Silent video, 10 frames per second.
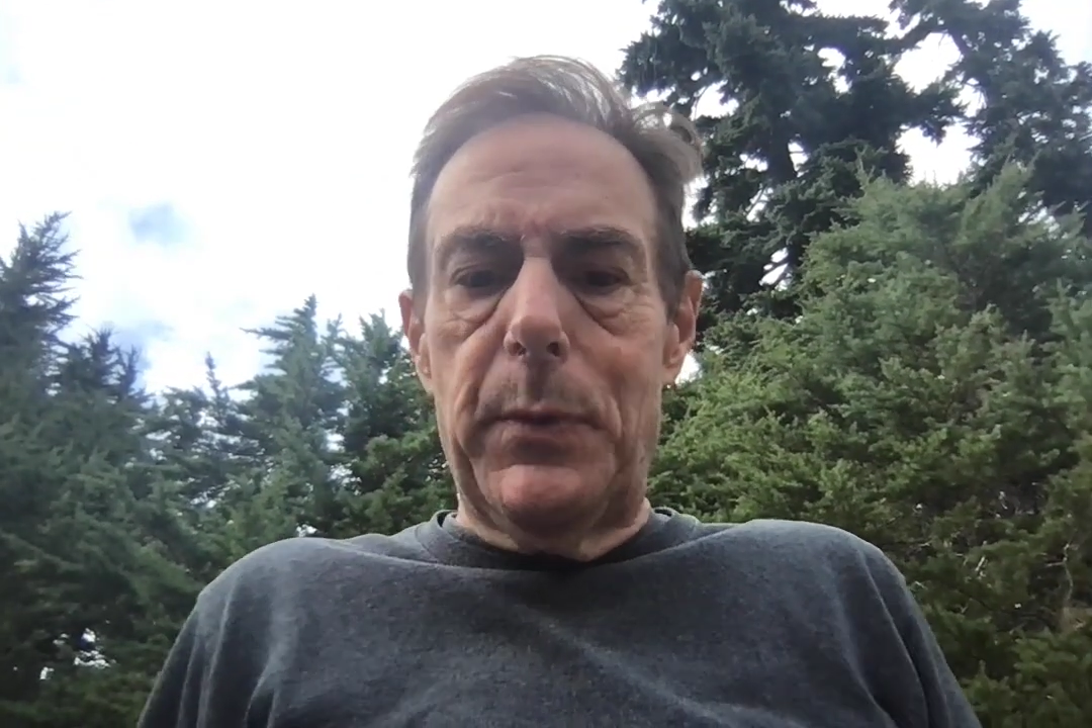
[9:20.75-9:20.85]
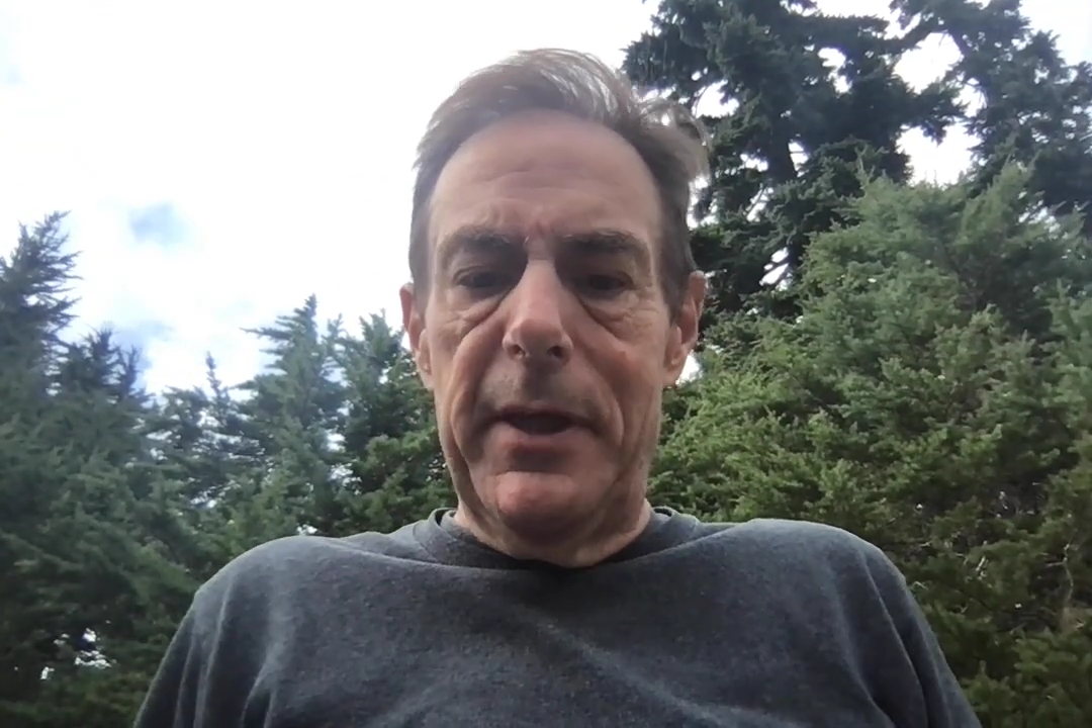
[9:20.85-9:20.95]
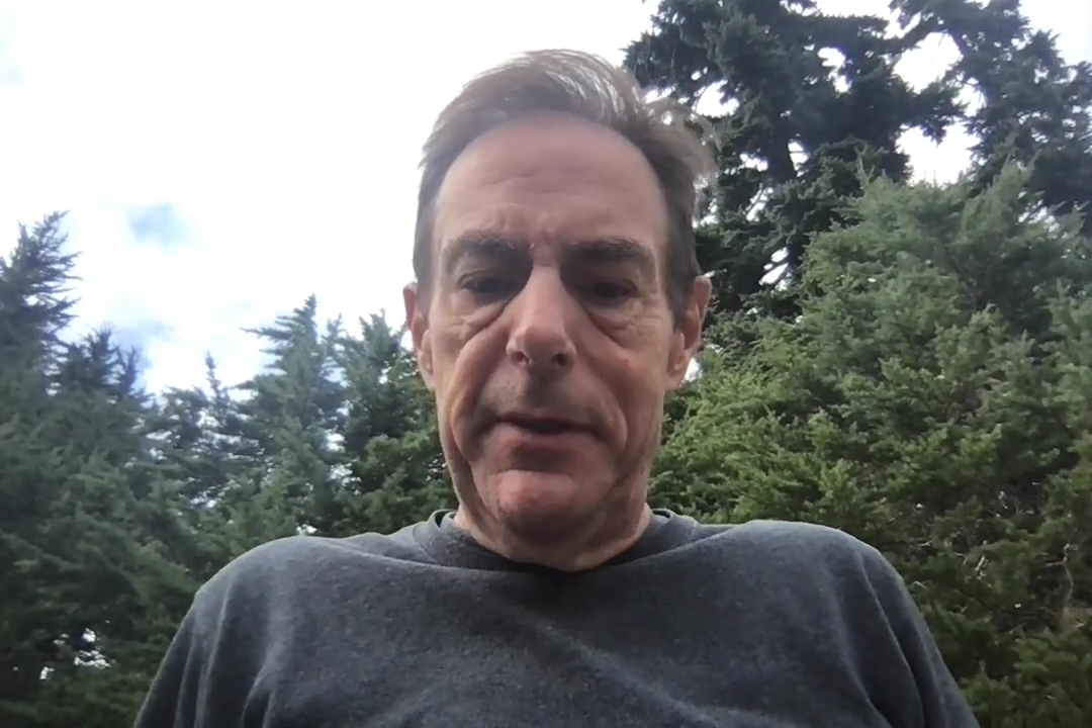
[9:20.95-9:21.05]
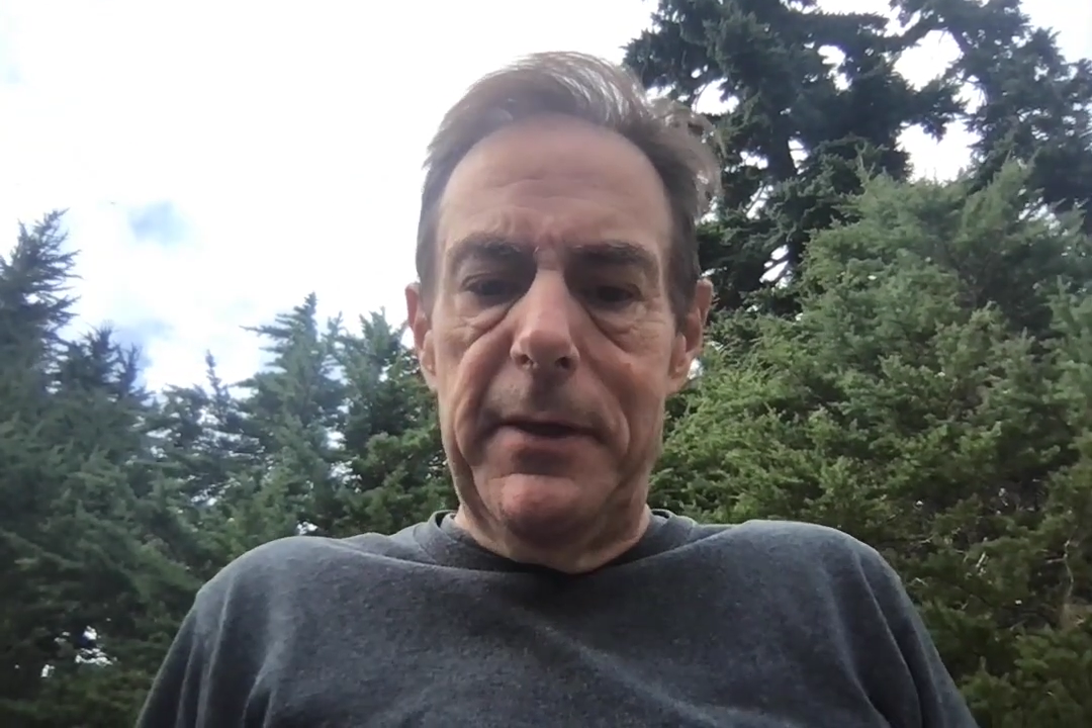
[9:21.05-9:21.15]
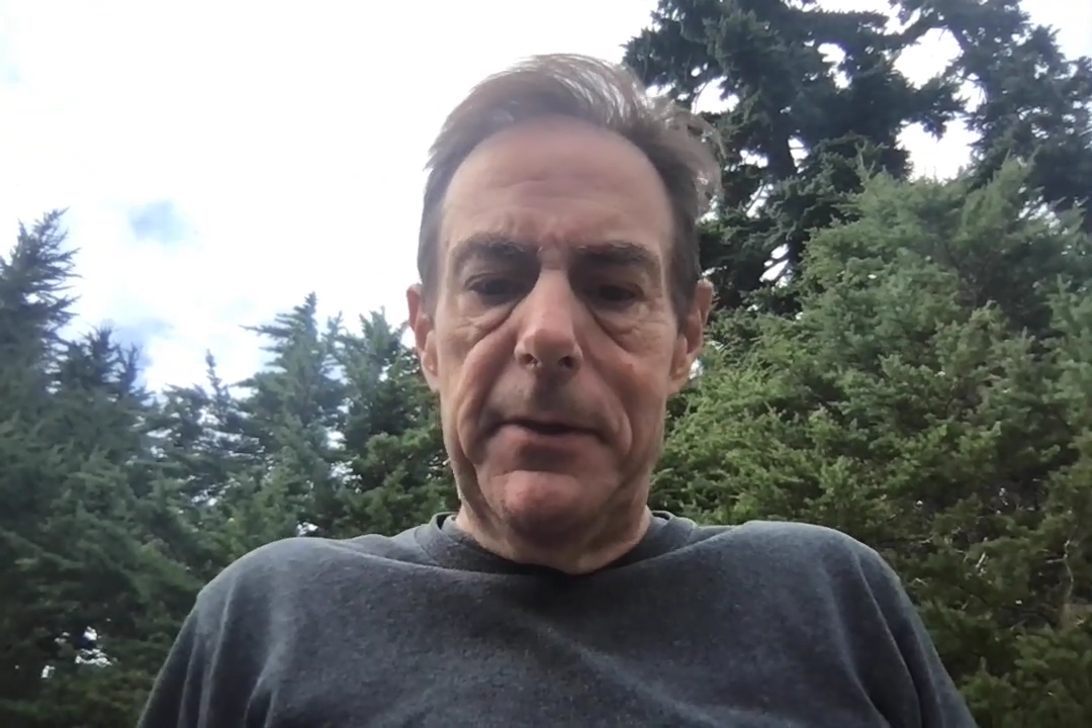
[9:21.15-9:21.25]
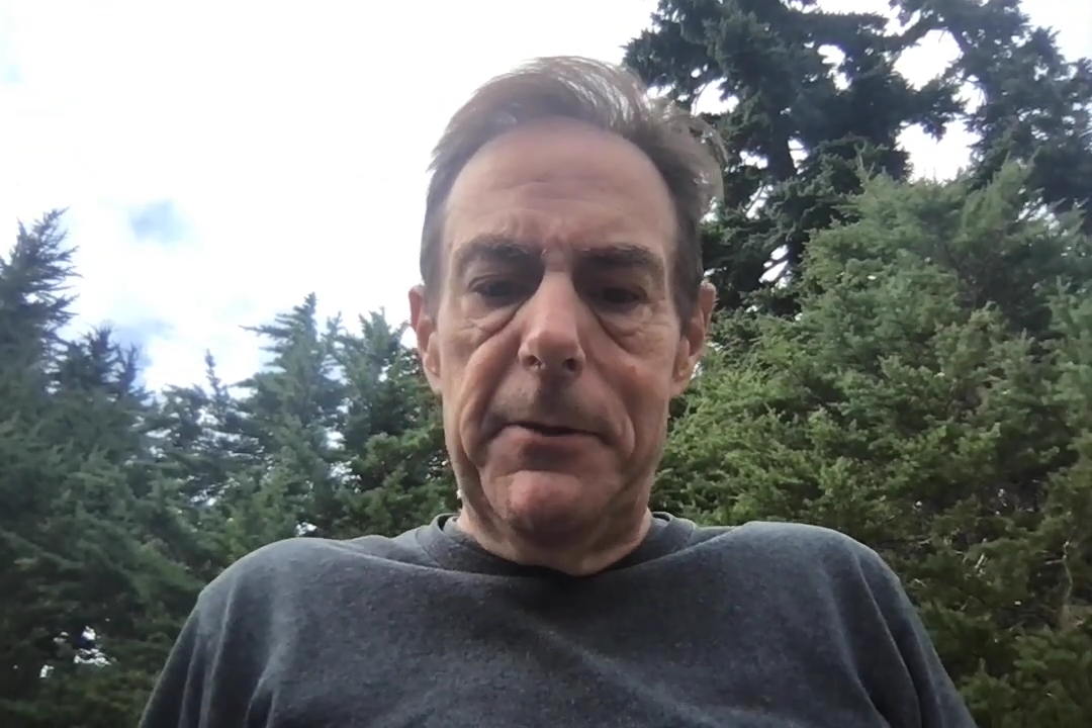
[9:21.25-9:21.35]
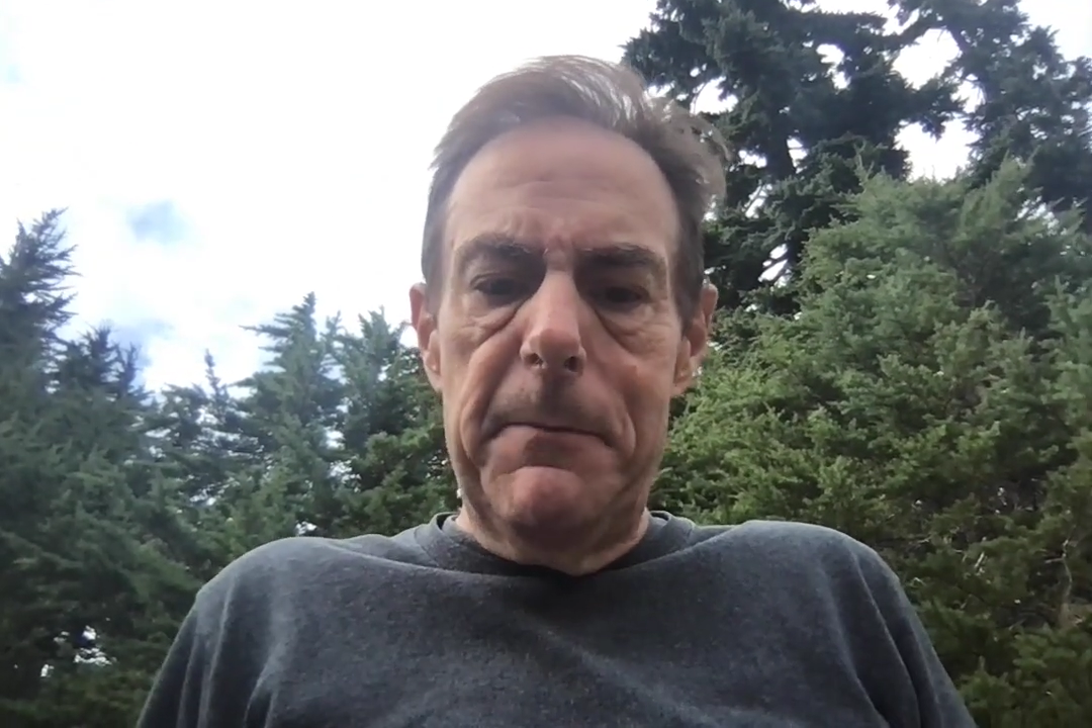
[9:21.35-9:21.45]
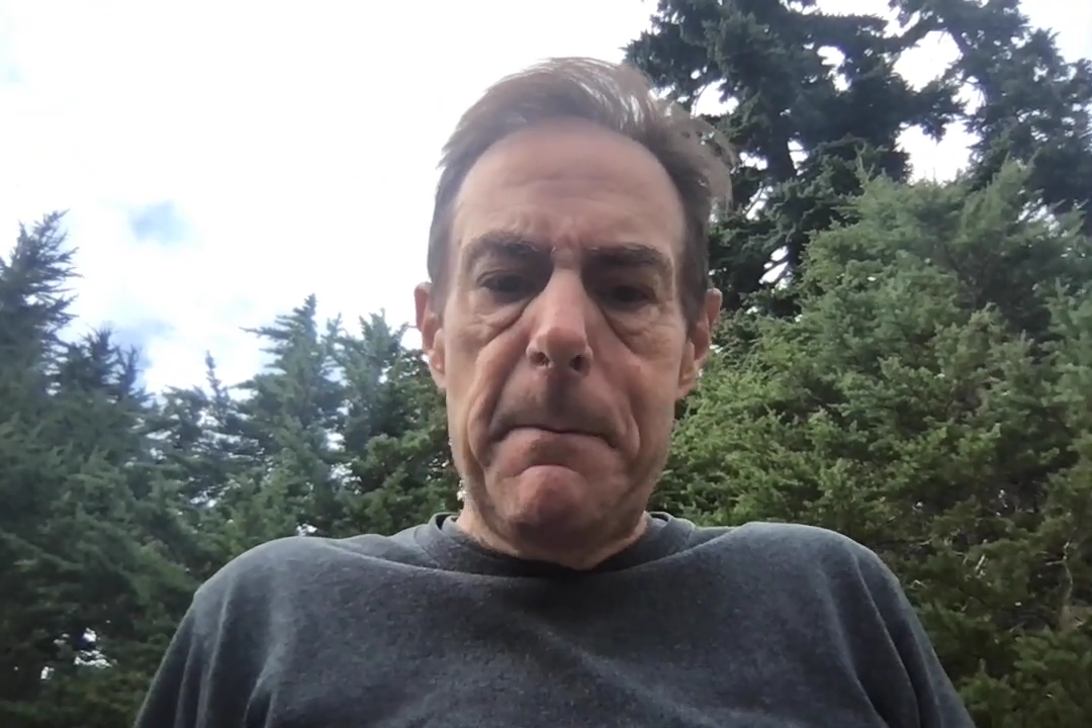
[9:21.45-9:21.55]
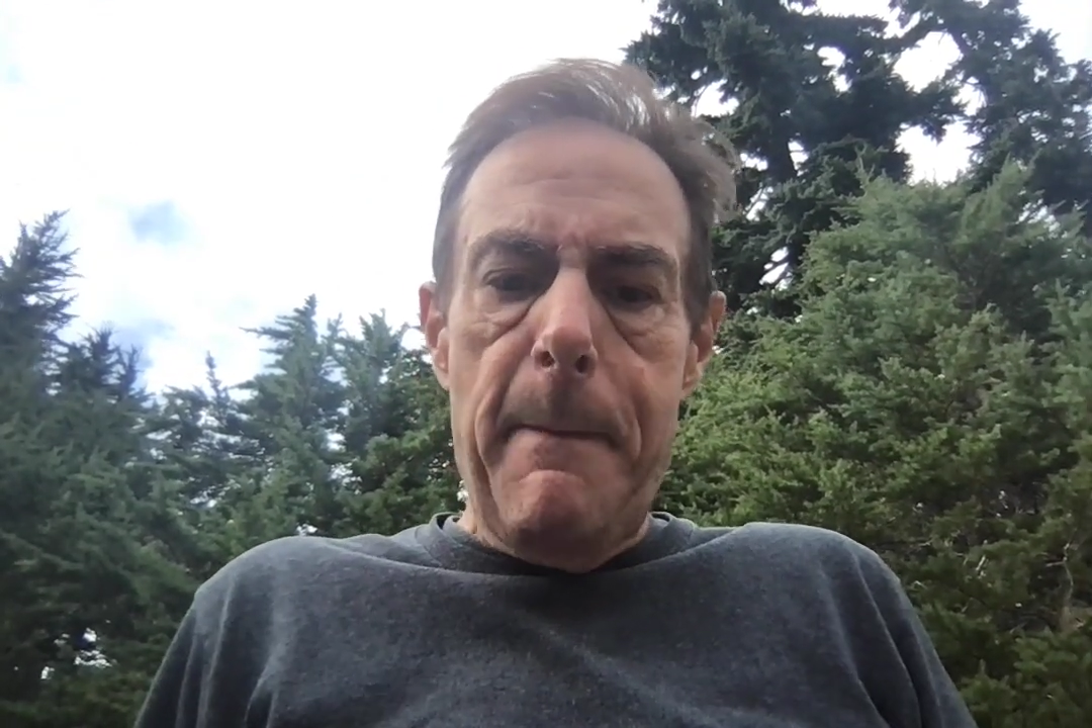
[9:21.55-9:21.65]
with you.